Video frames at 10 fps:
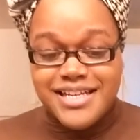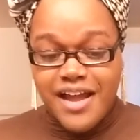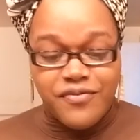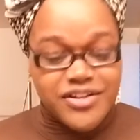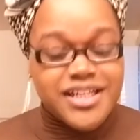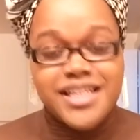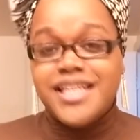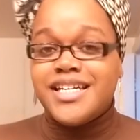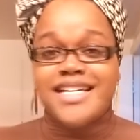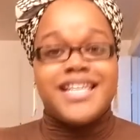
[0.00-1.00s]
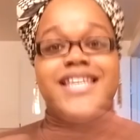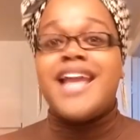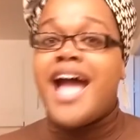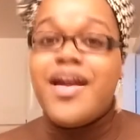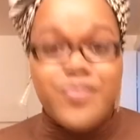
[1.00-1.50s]
definitely could
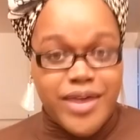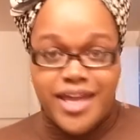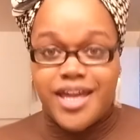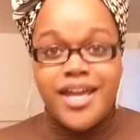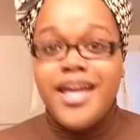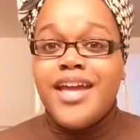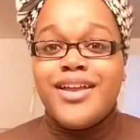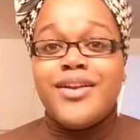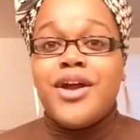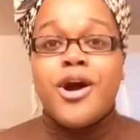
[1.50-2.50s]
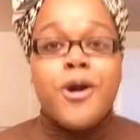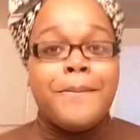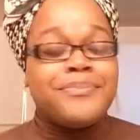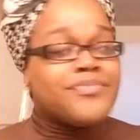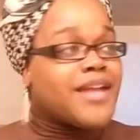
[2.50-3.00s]
not wait, I
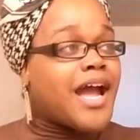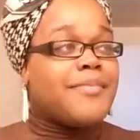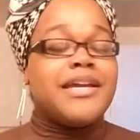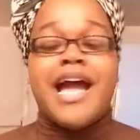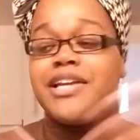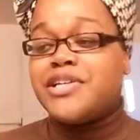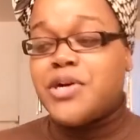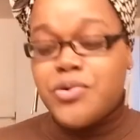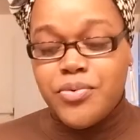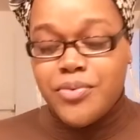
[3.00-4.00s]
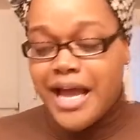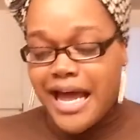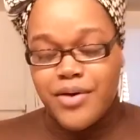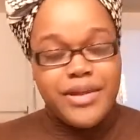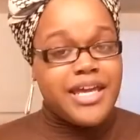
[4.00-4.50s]
know
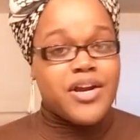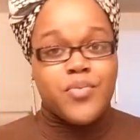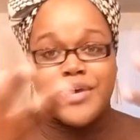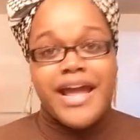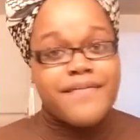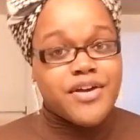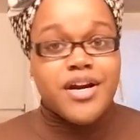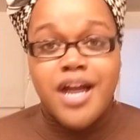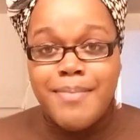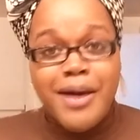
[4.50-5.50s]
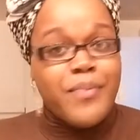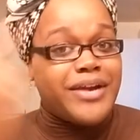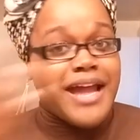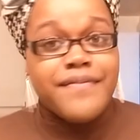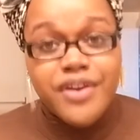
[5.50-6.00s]
I'll hear whatever about
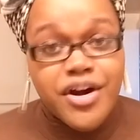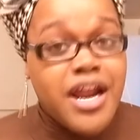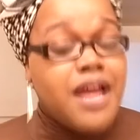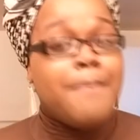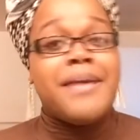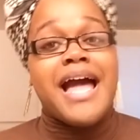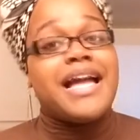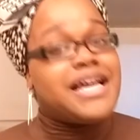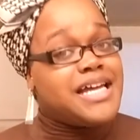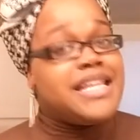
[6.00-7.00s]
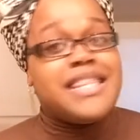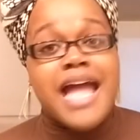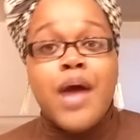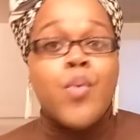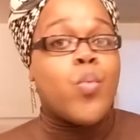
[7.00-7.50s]
whatever, but I could
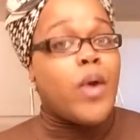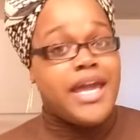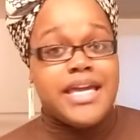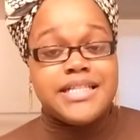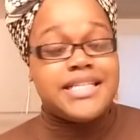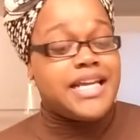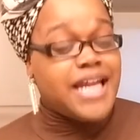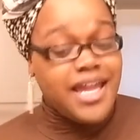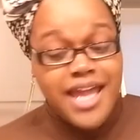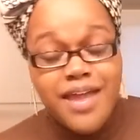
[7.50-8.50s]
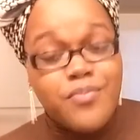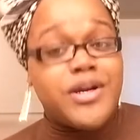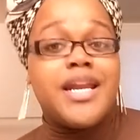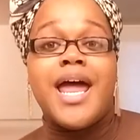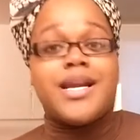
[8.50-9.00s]
not wait. And it came with
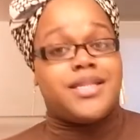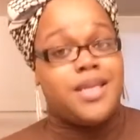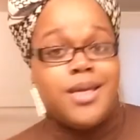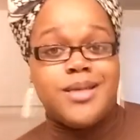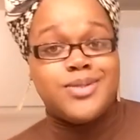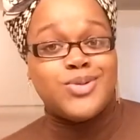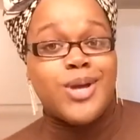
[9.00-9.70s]
a lot of things,